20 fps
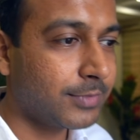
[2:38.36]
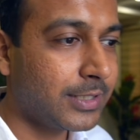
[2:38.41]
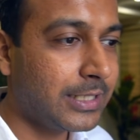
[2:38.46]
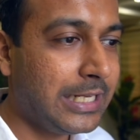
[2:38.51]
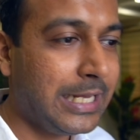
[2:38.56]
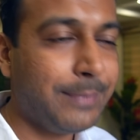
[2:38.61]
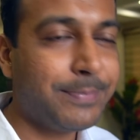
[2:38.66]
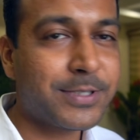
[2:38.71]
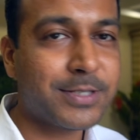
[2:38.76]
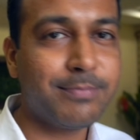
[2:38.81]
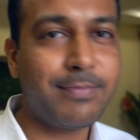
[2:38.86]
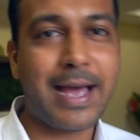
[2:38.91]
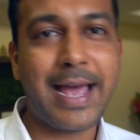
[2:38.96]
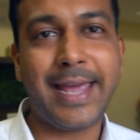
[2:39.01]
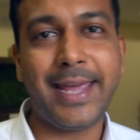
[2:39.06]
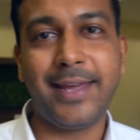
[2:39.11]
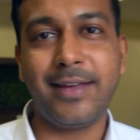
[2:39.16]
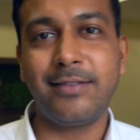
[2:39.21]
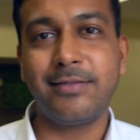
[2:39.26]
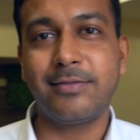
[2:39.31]
keeps
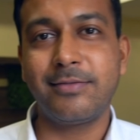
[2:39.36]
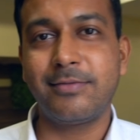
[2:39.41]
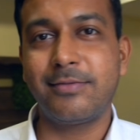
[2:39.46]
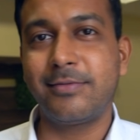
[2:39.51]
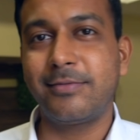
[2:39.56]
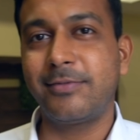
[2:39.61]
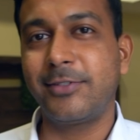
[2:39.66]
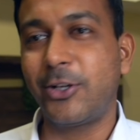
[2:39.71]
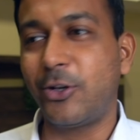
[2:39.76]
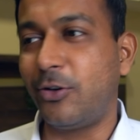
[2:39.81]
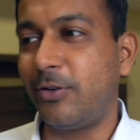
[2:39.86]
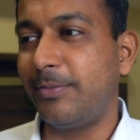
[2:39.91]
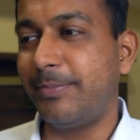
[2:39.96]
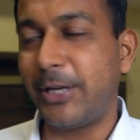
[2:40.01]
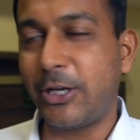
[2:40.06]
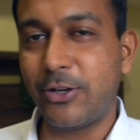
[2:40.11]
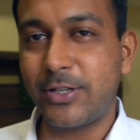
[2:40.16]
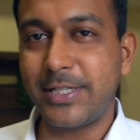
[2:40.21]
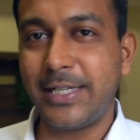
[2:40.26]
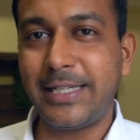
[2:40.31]
my, you know,
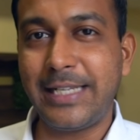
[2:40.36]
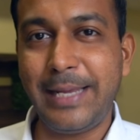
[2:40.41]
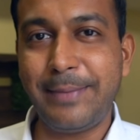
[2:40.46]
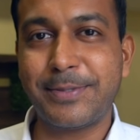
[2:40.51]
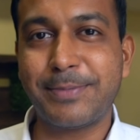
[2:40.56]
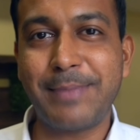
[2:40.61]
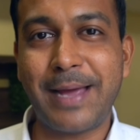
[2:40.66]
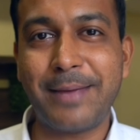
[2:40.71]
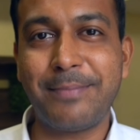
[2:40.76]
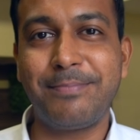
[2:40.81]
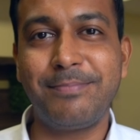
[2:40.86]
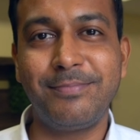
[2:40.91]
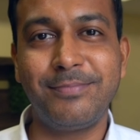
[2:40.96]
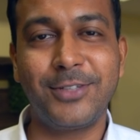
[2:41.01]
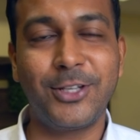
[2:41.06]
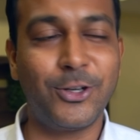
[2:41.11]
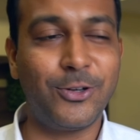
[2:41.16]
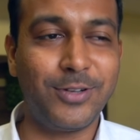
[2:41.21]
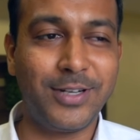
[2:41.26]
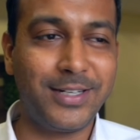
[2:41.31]
because it keeps my,
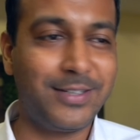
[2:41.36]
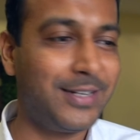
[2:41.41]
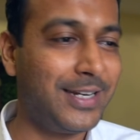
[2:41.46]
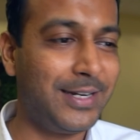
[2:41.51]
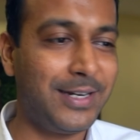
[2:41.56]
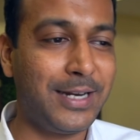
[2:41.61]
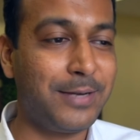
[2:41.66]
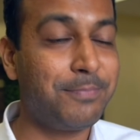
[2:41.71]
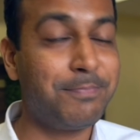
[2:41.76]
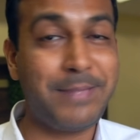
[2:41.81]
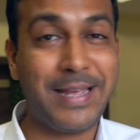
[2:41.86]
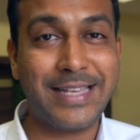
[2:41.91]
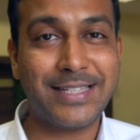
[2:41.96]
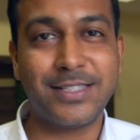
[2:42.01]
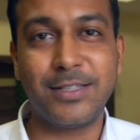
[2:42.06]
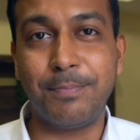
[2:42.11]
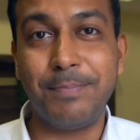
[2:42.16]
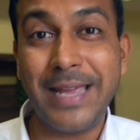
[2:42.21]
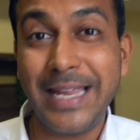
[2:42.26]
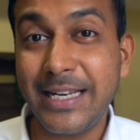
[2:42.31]
you know, it
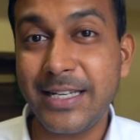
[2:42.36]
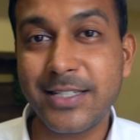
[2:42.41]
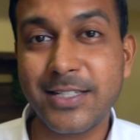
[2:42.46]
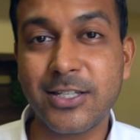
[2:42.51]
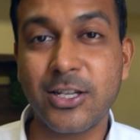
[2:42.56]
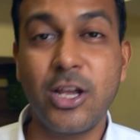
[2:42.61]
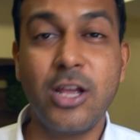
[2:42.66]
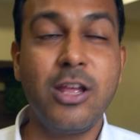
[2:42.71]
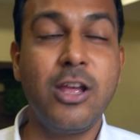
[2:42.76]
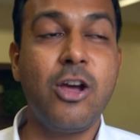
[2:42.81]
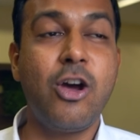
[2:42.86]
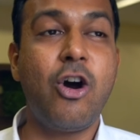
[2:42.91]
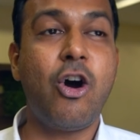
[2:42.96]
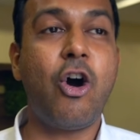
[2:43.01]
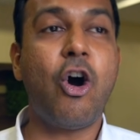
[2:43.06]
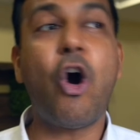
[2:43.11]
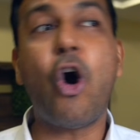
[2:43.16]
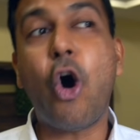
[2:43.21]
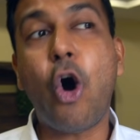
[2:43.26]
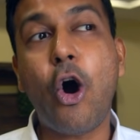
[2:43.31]
pays the bills,
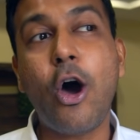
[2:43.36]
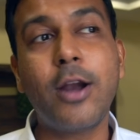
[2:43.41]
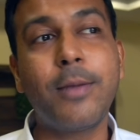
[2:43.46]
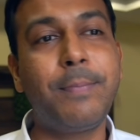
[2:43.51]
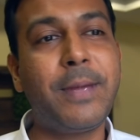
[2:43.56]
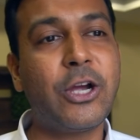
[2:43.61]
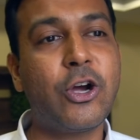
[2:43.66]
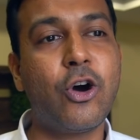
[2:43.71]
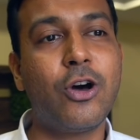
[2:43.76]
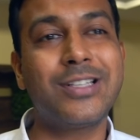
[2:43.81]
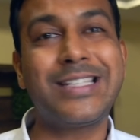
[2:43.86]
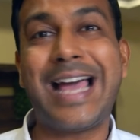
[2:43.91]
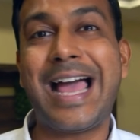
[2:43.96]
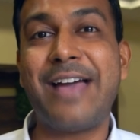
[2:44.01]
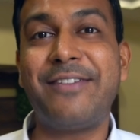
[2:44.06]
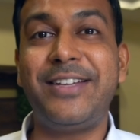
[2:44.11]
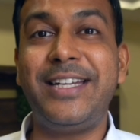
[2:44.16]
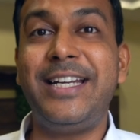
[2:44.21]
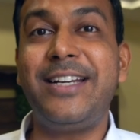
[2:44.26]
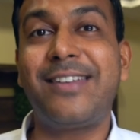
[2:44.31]
or because I
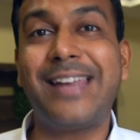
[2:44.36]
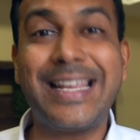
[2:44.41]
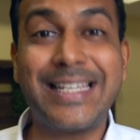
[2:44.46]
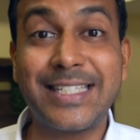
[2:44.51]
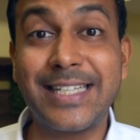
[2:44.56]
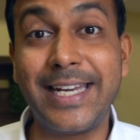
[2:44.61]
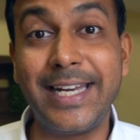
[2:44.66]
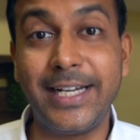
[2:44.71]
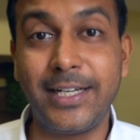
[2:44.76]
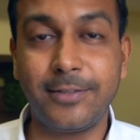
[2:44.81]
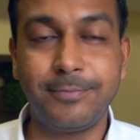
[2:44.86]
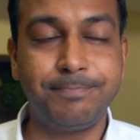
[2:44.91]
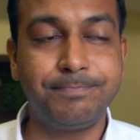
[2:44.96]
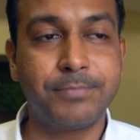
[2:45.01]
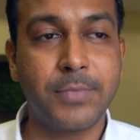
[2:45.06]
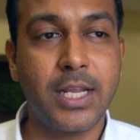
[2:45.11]
have an interest in it.